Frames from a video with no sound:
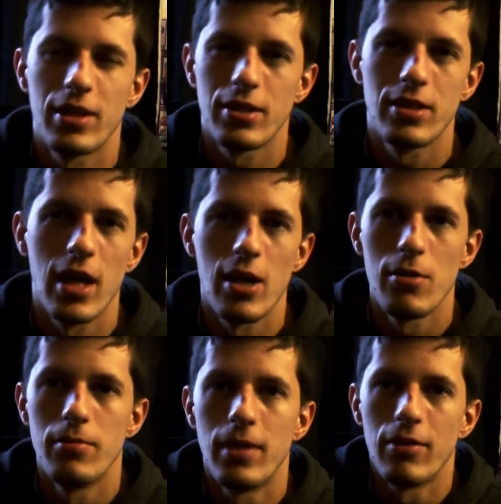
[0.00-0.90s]

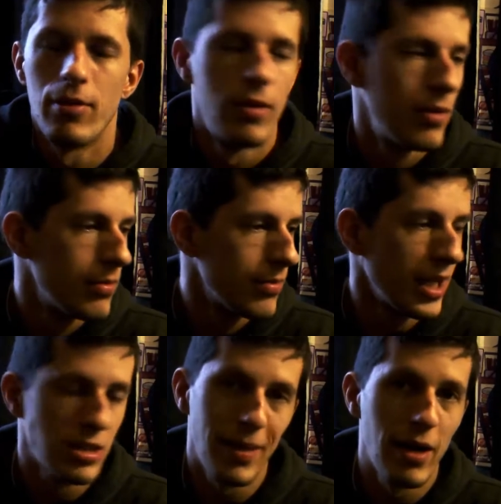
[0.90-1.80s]
So if
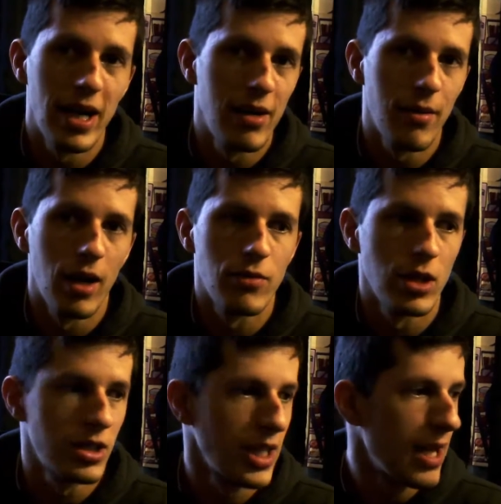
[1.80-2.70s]
that's about it, I've
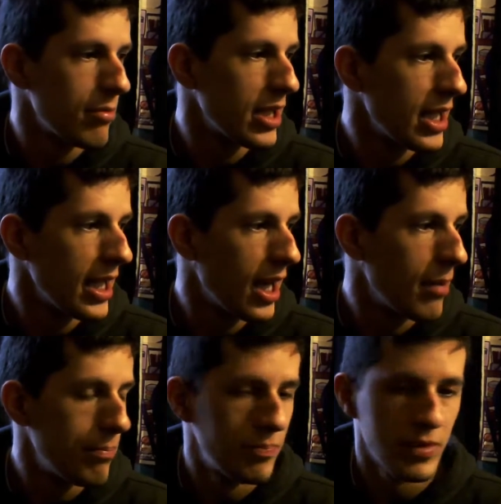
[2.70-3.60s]
got to say, really.
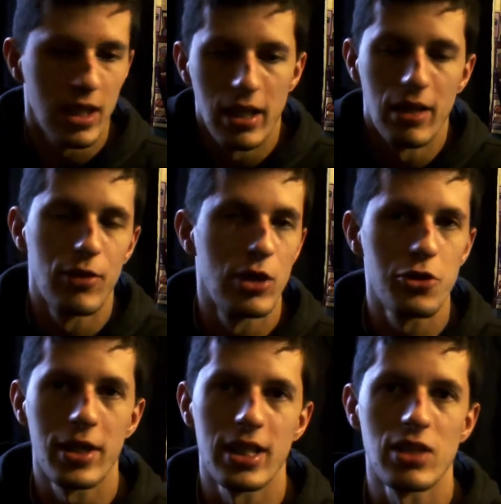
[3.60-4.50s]
If you
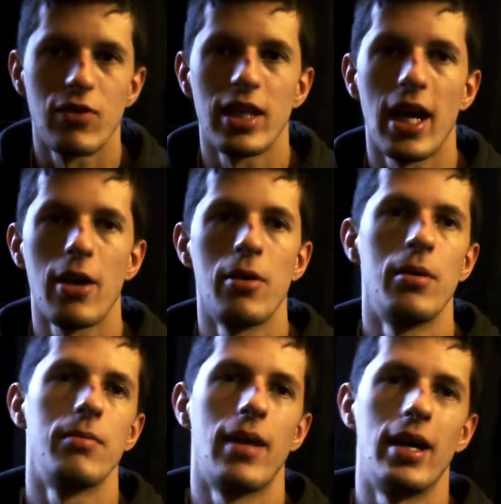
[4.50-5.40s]
enjoyed this video,
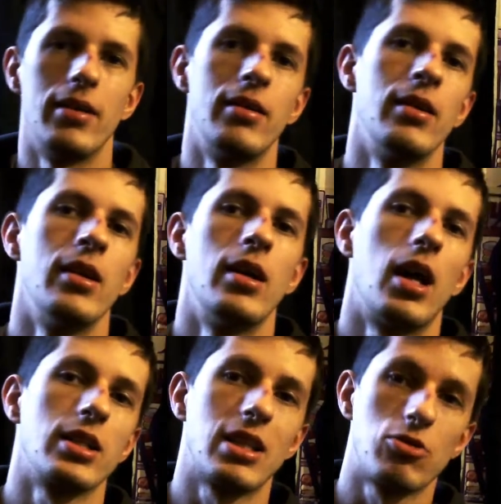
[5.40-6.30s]
then
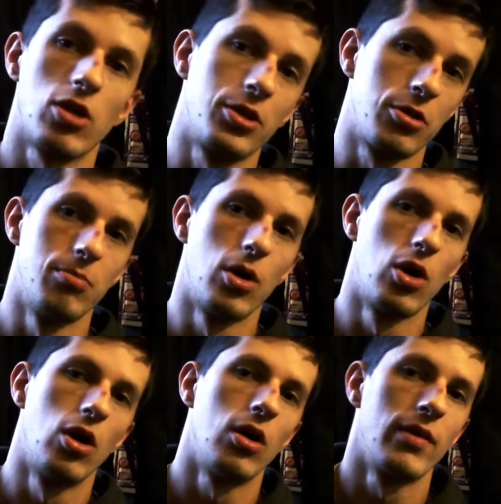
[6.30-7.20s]
I shall try doing
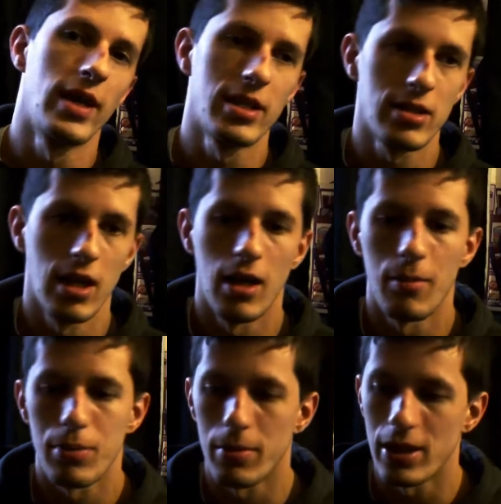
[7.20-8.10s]
more of this.
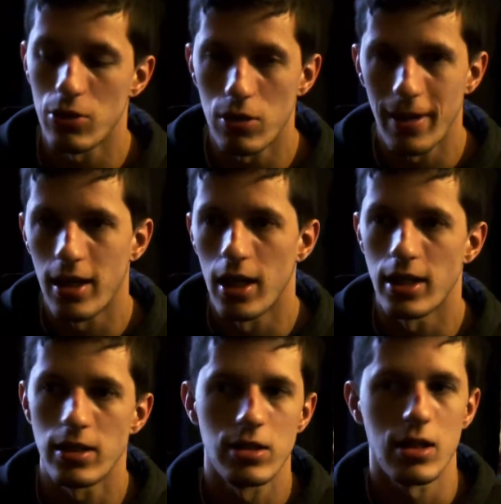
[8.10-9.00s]
I'll probably talk about
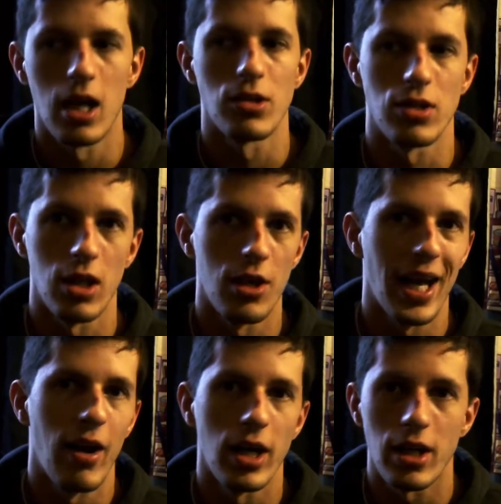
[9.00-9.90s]
like styles of
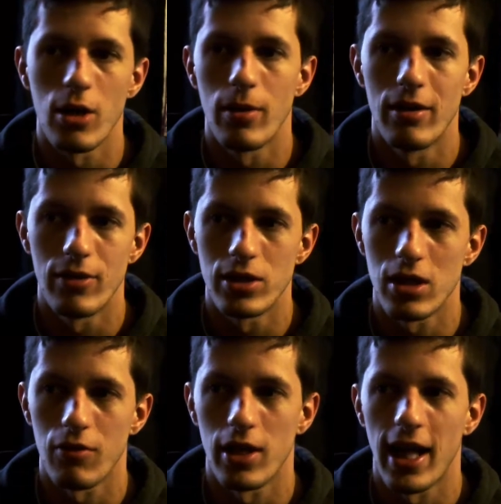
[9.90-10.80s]
loadout I go with and
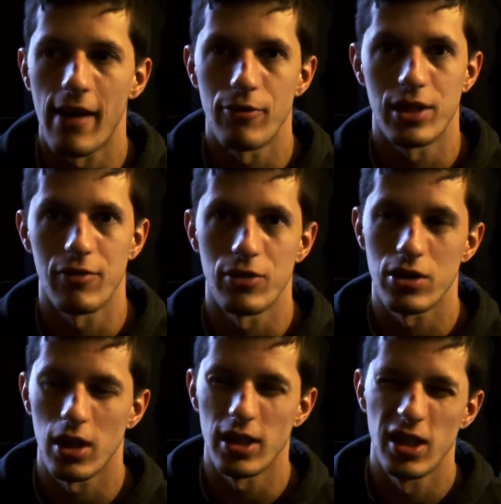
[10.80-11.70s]
stuff like that for different
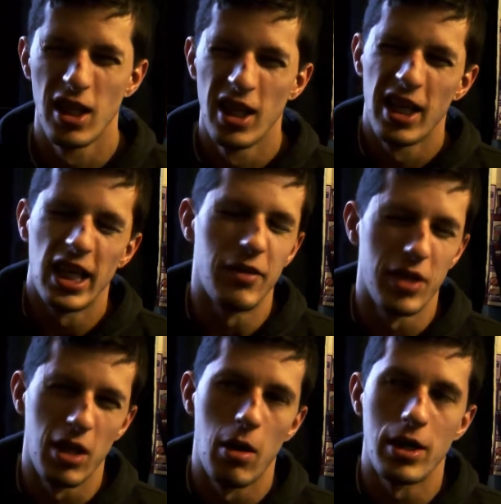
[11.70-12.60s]
sites,
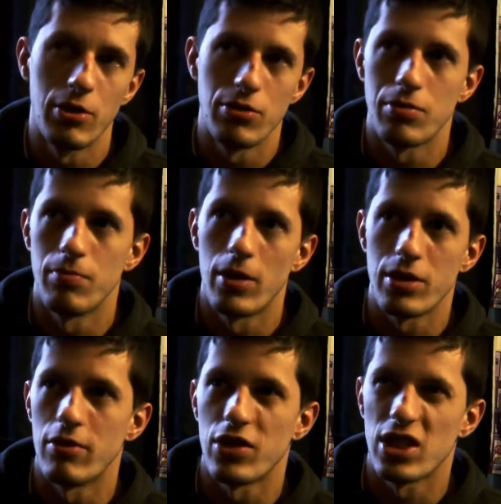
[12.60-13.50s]
even though I use
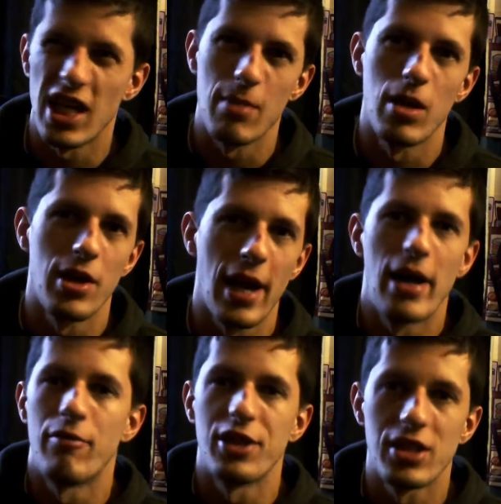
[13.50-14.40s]
mostly the same loadout
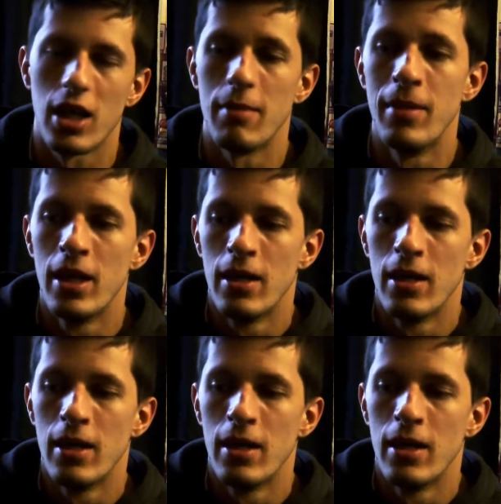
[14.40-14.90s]
every time.